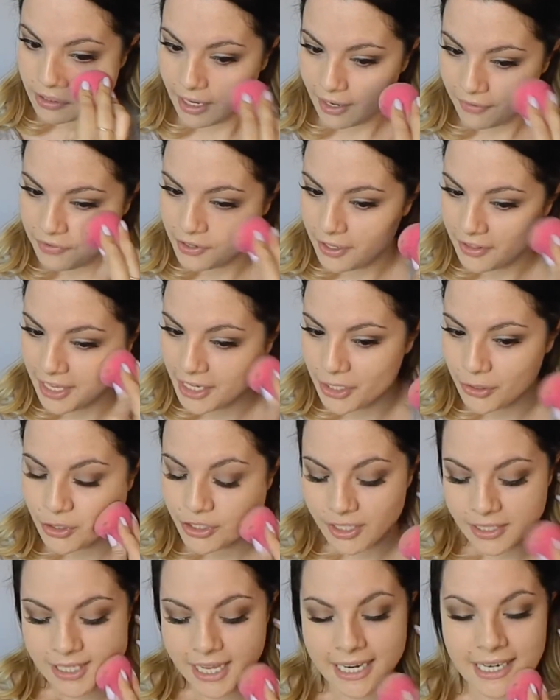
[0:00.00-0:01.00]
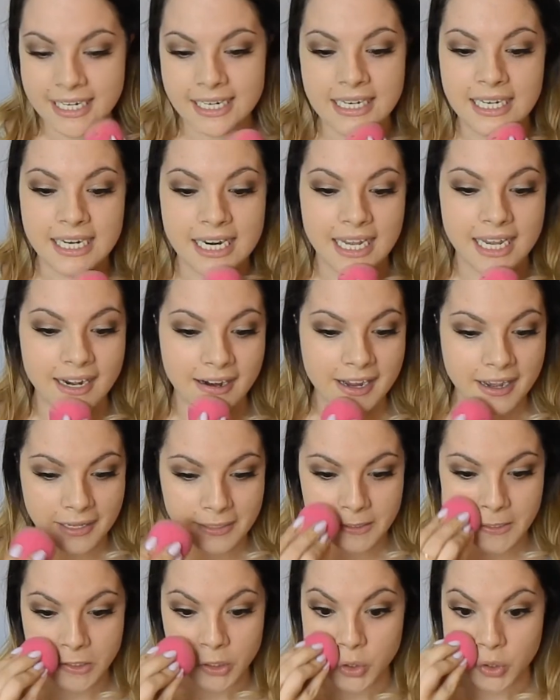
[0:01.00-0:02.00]
I feel like you just like need
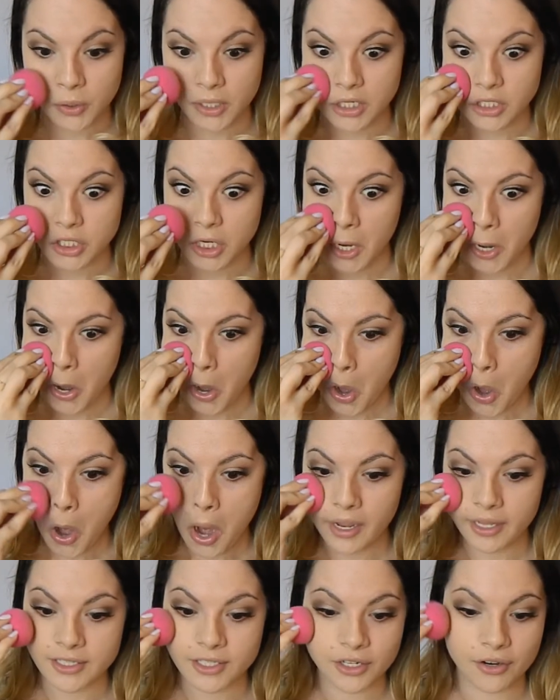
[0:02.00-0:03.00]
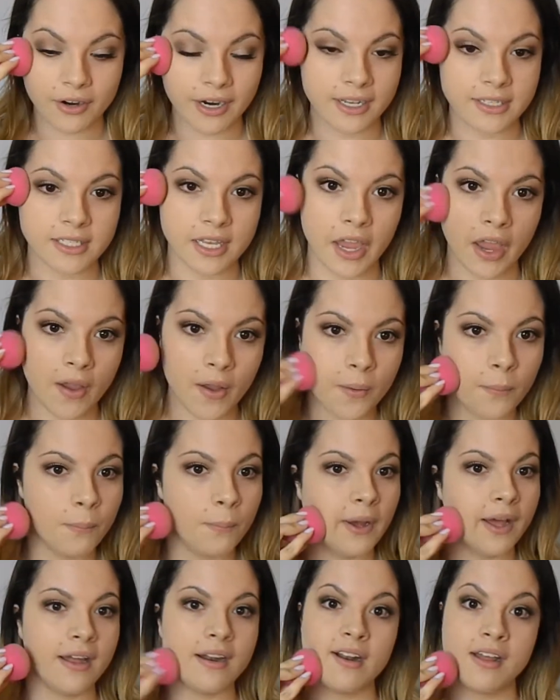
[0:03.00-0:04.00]
concentration. It's crazy,
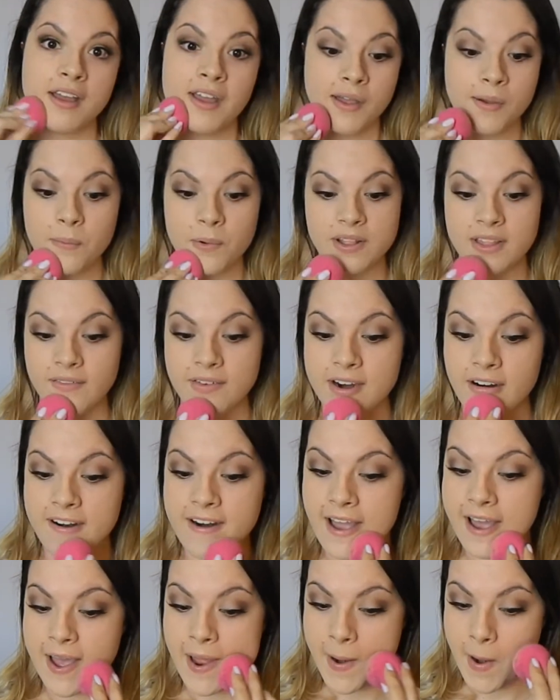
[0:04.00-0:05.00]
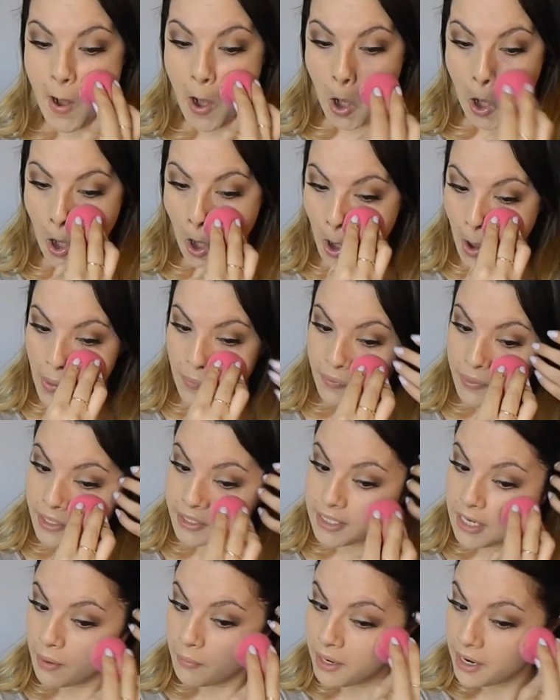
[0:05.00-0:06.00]
but believe it or not, that's
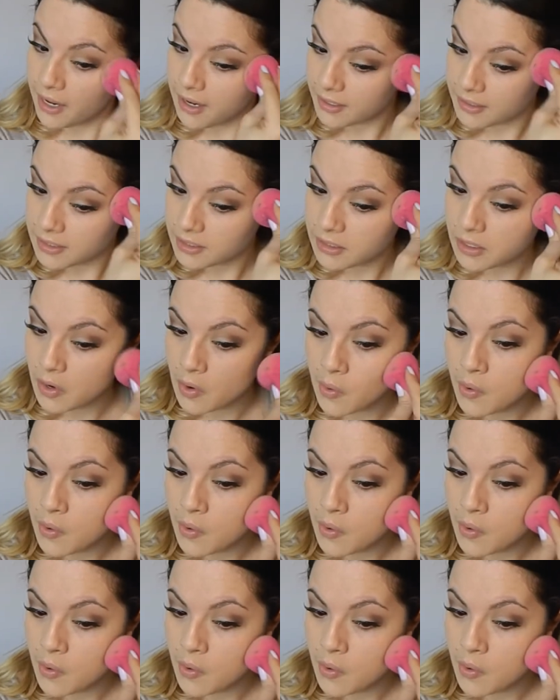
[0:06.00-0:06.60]
how it is.